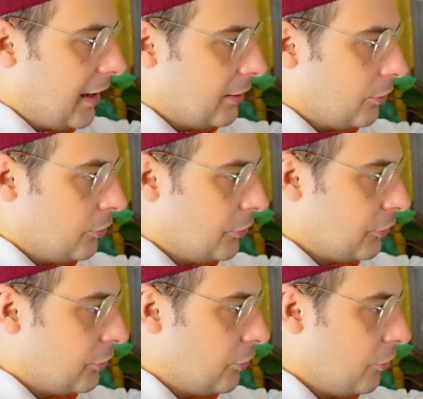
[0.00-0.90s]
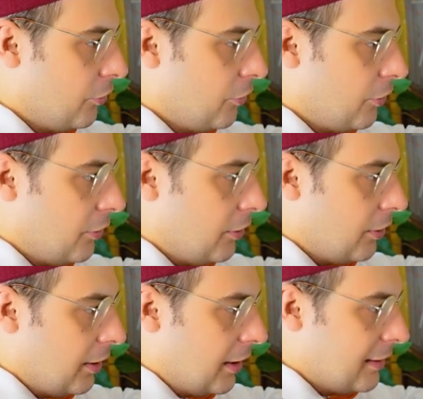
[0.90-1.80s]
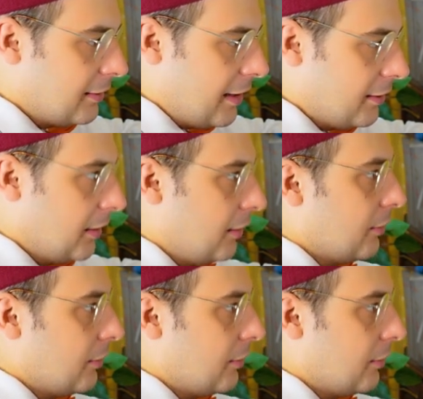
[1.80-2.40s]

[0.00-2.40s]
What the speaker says: and also ascending.